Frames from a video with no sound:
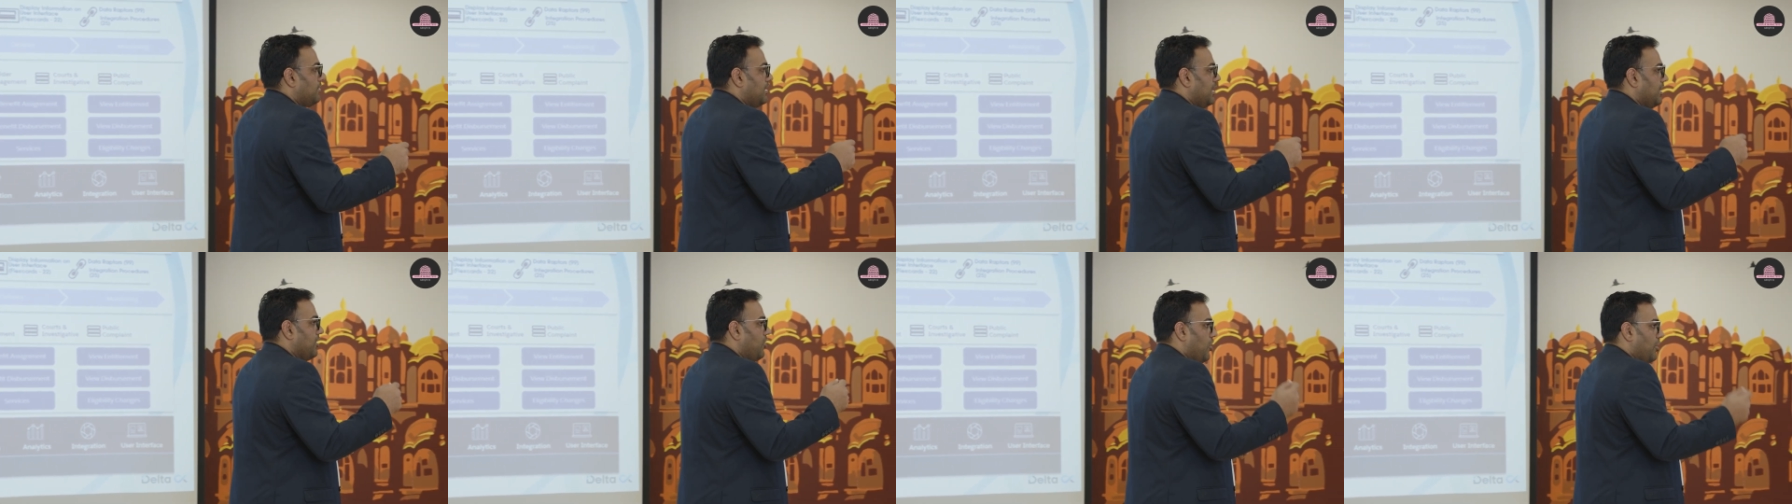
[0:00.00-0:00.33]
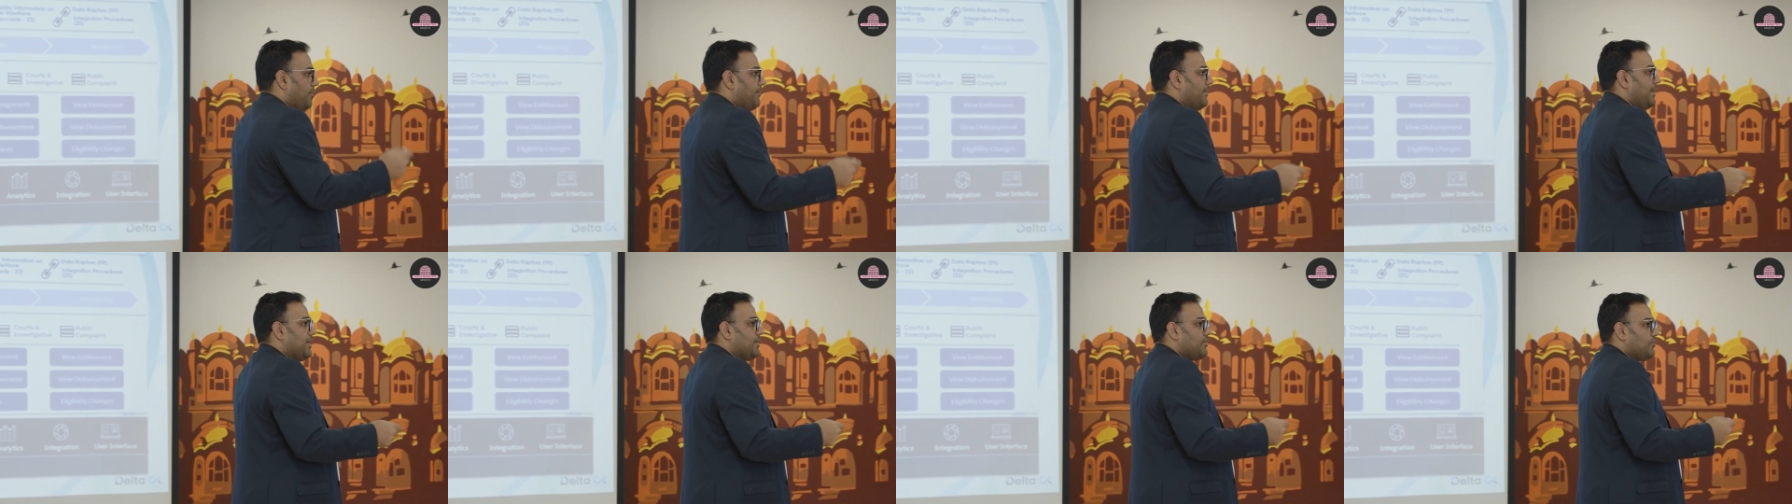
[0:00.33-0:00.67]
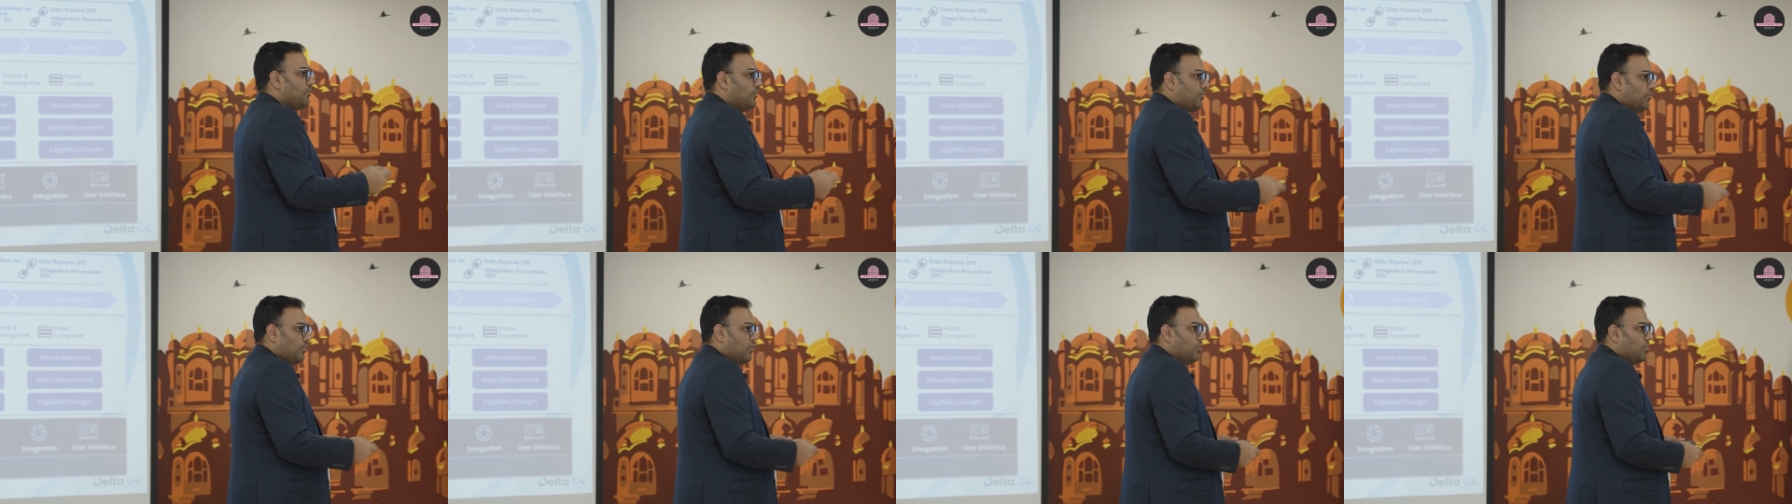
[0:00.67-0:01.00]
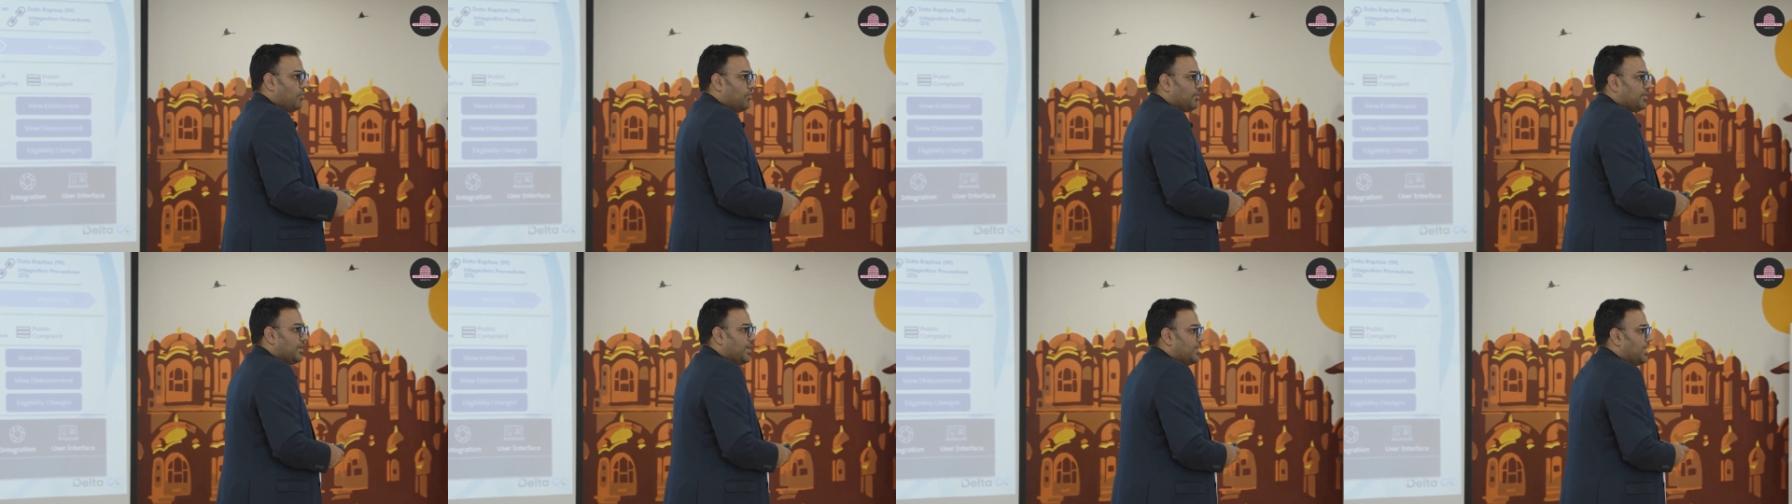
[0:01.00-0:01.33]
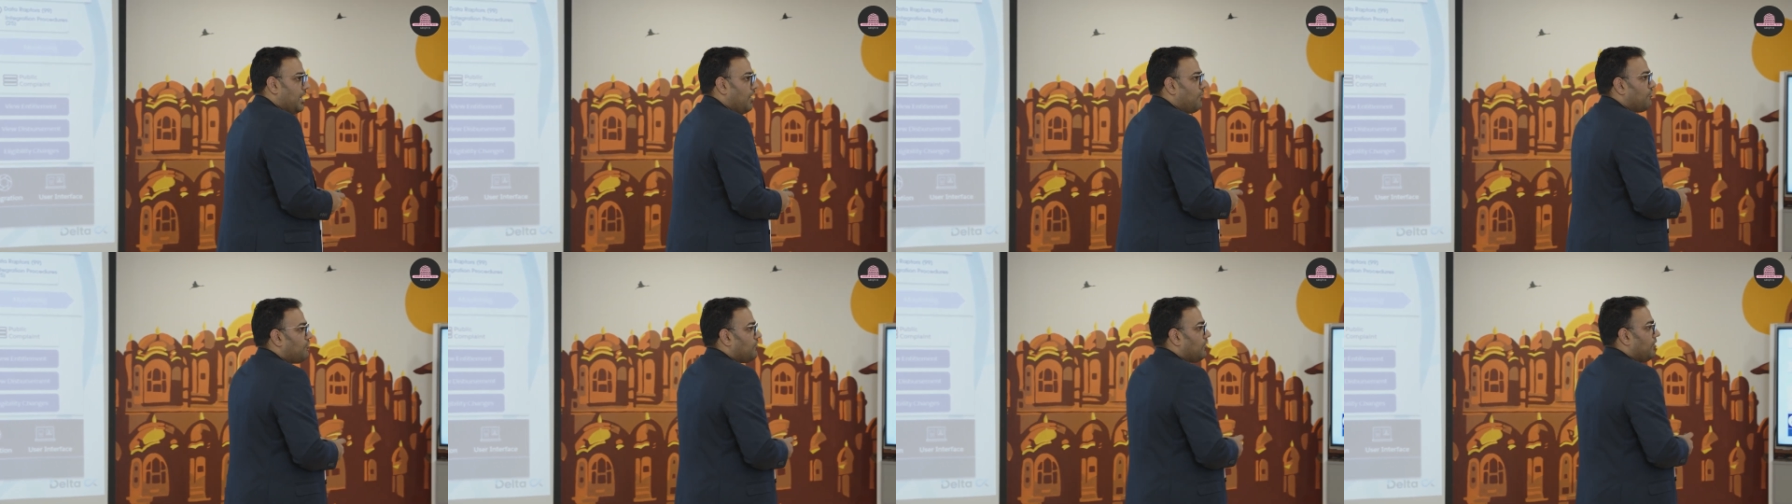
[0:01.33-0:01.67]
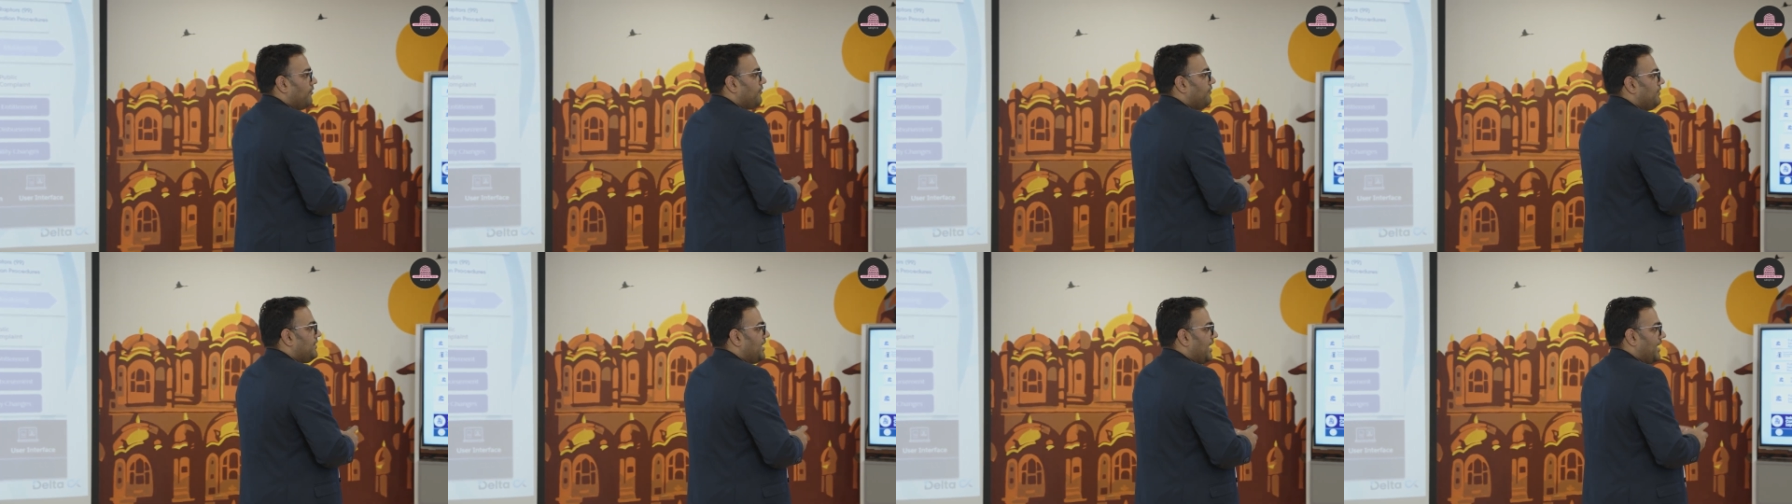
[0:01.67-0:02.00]
the government to know that out
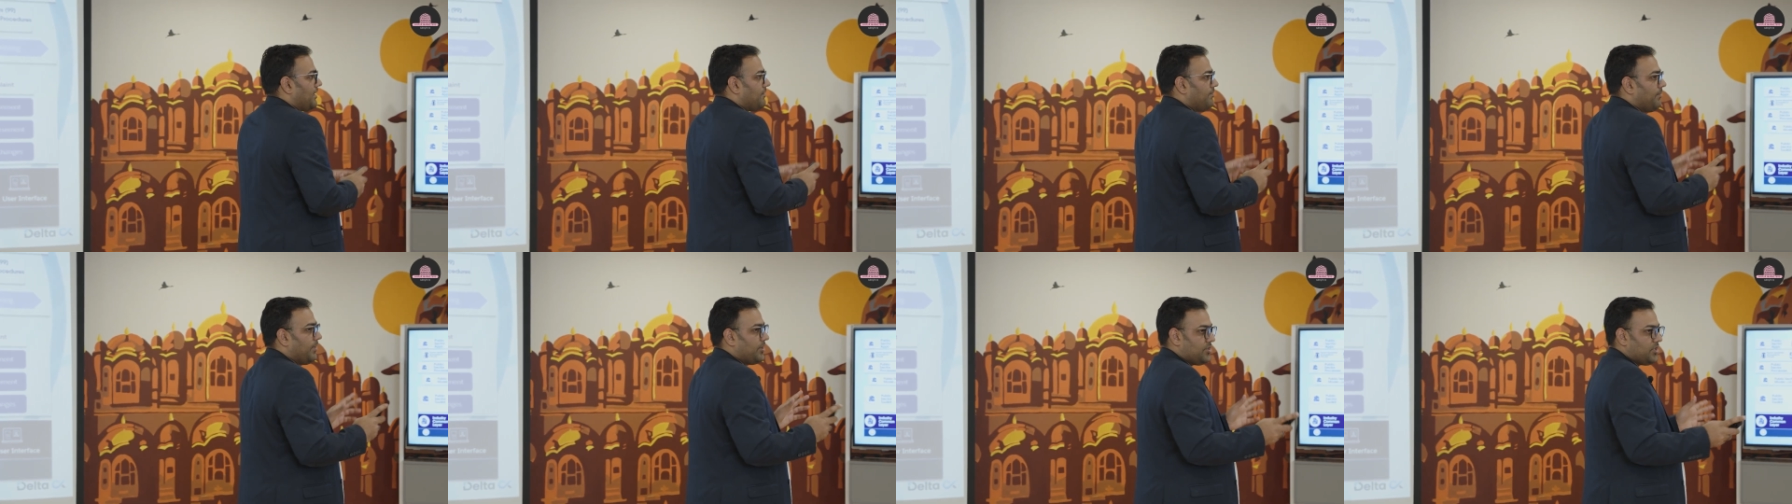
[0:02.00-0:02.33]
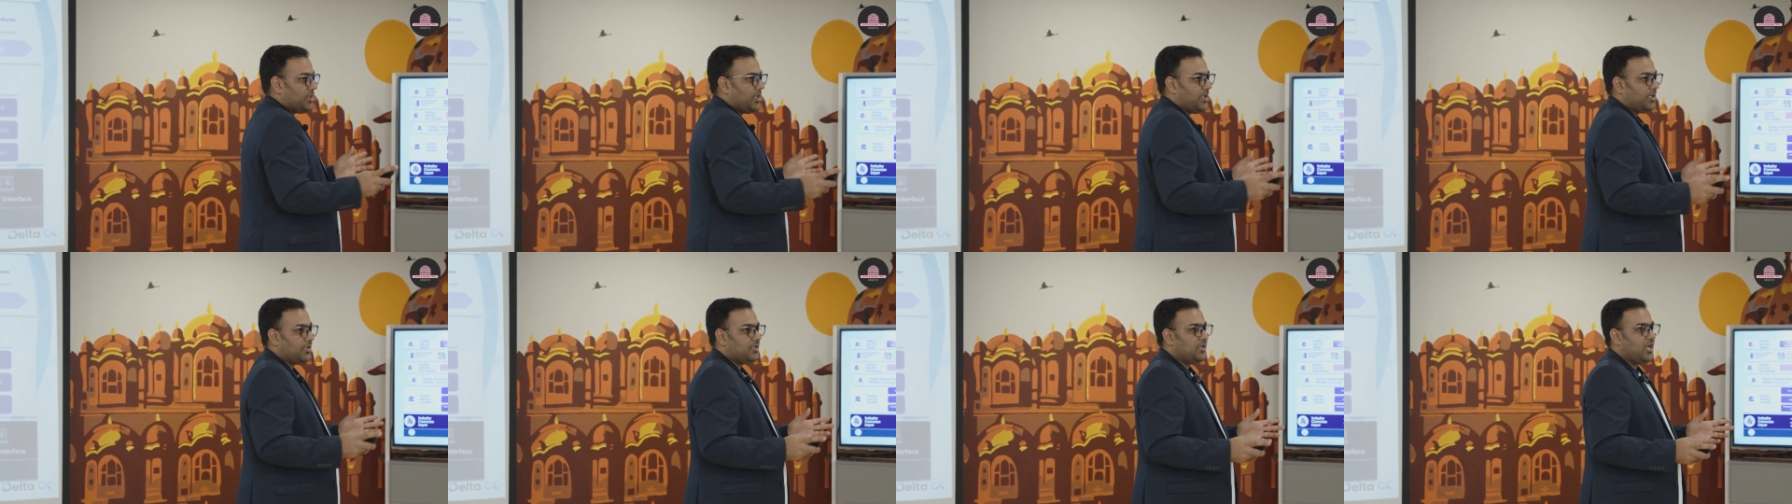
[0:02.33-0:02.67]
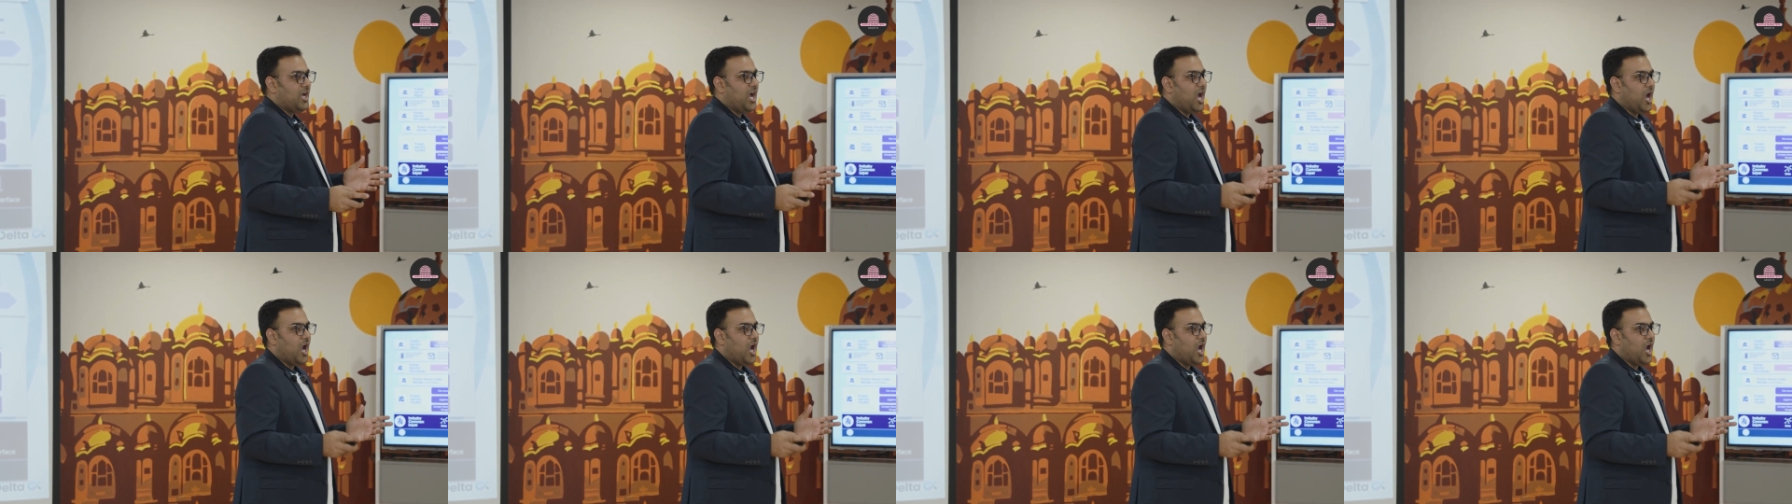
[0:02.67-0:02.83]
of that budget,